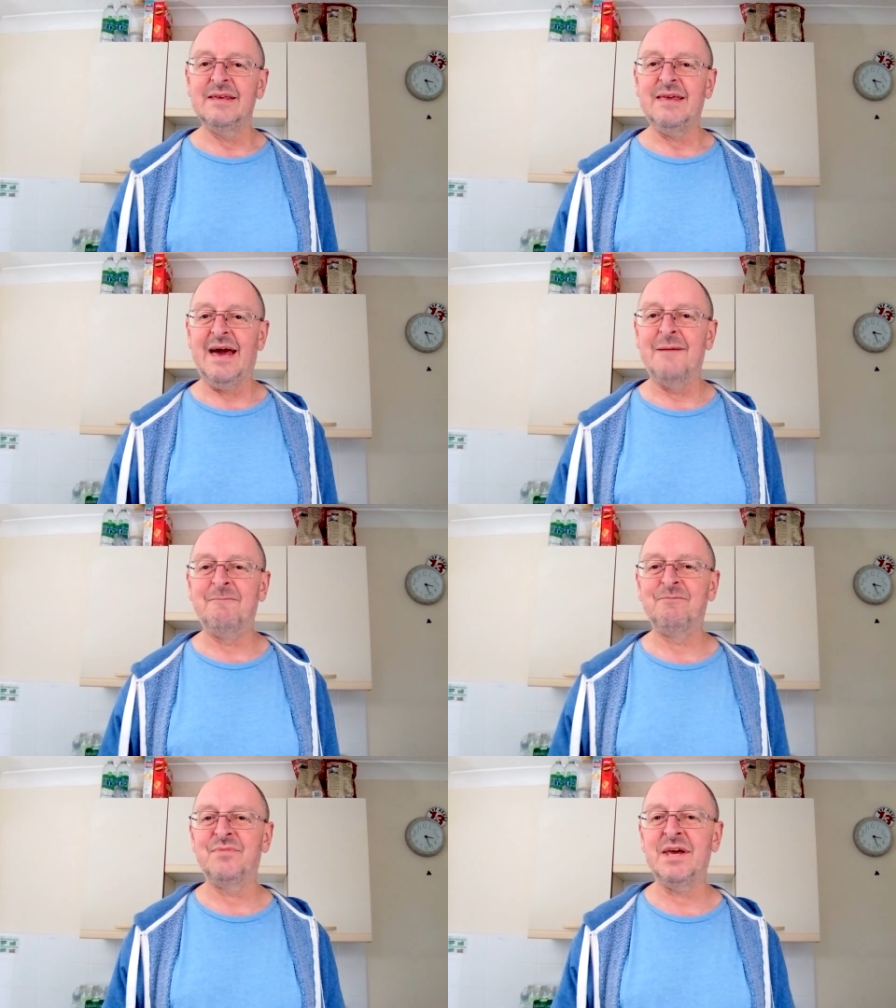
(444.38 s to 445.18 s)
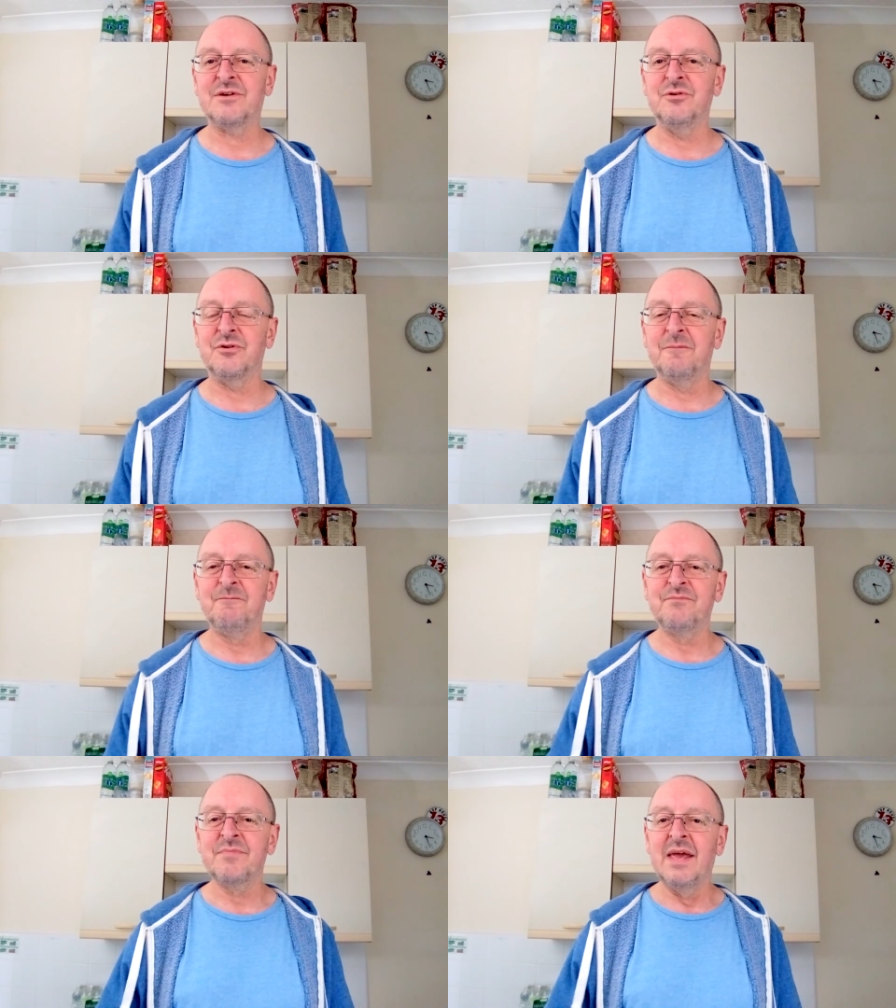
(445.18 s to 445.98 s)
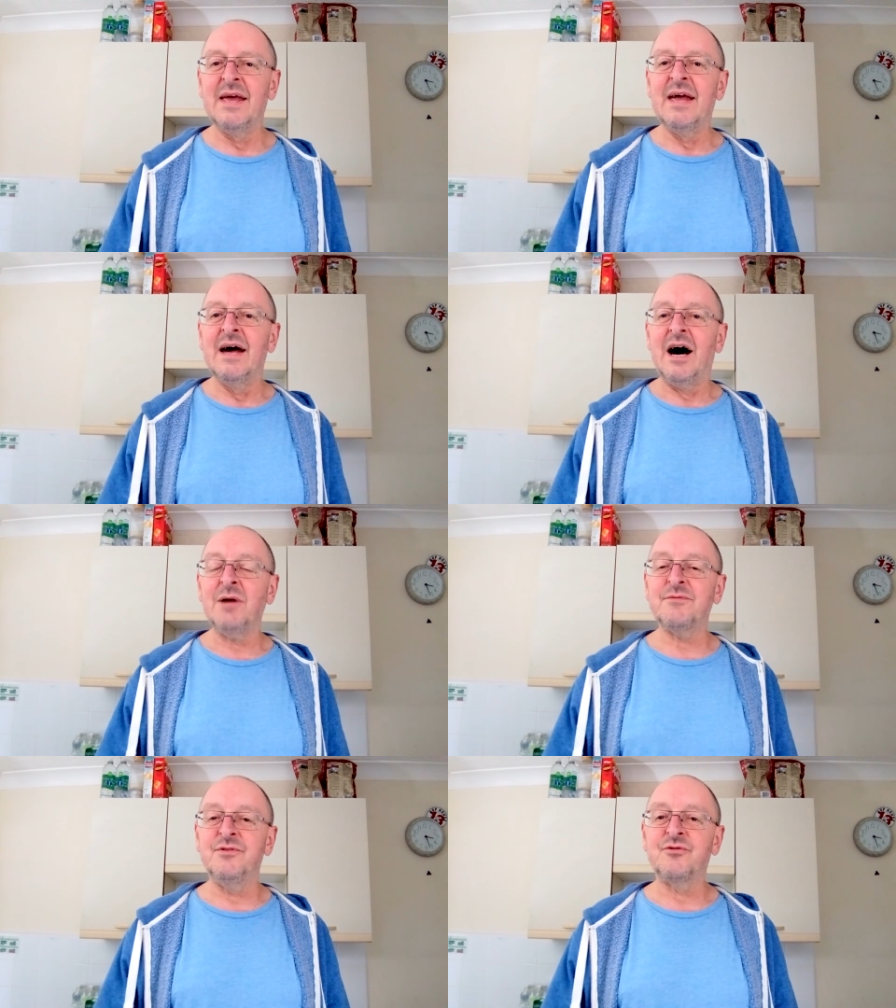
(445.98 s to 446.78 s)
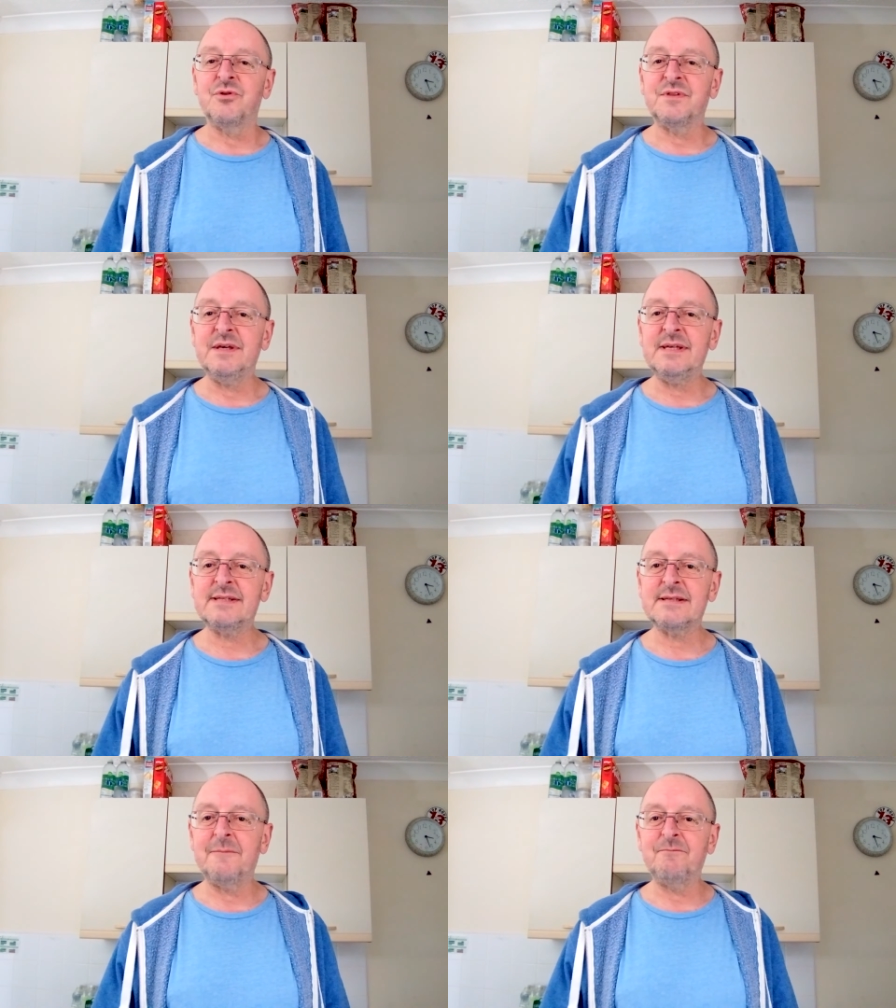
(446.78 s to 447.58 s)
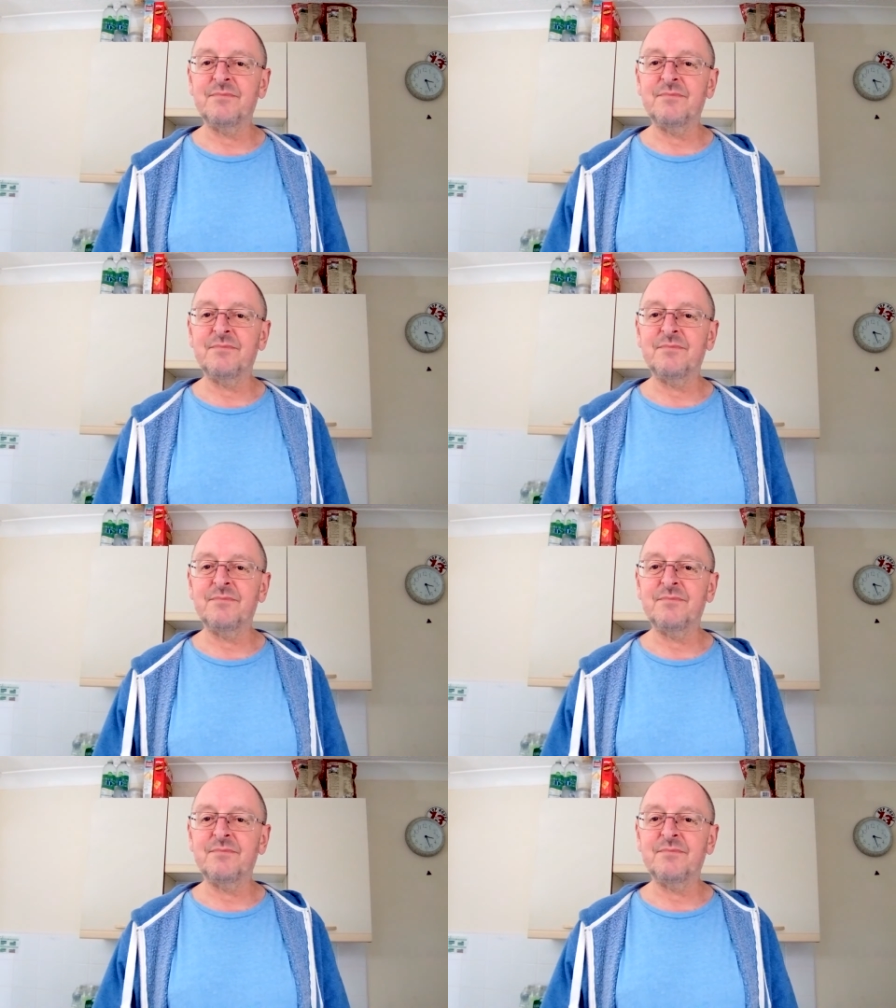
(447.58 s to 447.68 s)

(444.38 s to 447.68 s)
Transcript: Yeah, they're good. Hope you've enjoyed this.